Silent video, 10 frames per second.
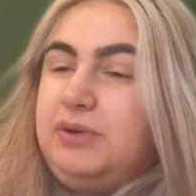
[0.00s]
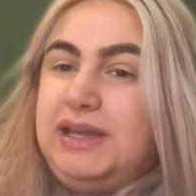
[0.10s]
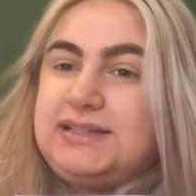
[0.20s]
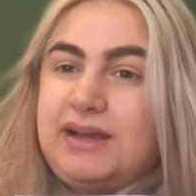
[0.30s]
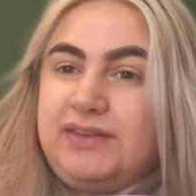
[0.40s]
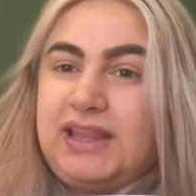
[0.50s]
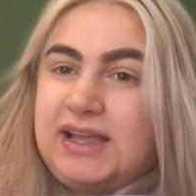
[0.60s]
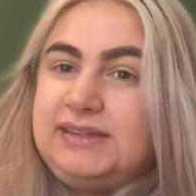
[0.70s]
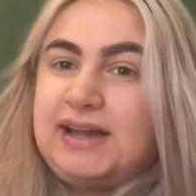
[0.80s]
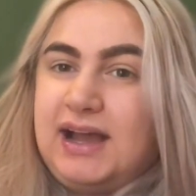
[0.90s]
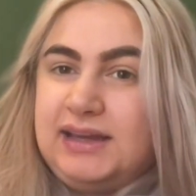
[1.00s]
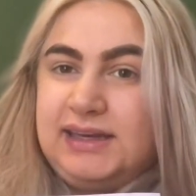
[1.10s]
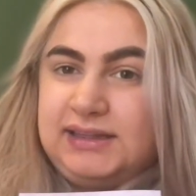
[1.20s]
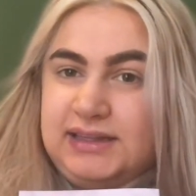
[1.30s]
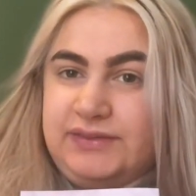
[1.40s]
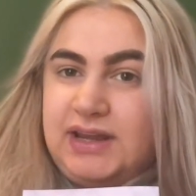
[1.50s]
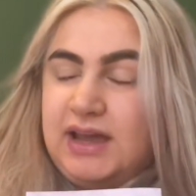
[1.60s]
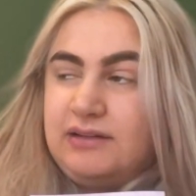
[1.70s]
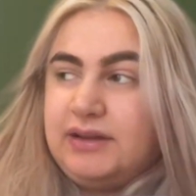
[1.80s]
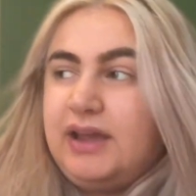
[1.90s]
we need to have it like a dining living
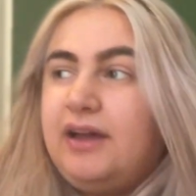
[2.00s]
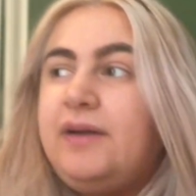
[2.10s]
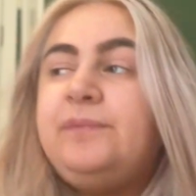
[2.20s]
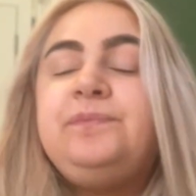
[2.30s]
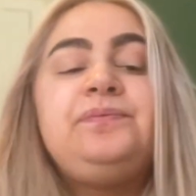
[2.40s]
area.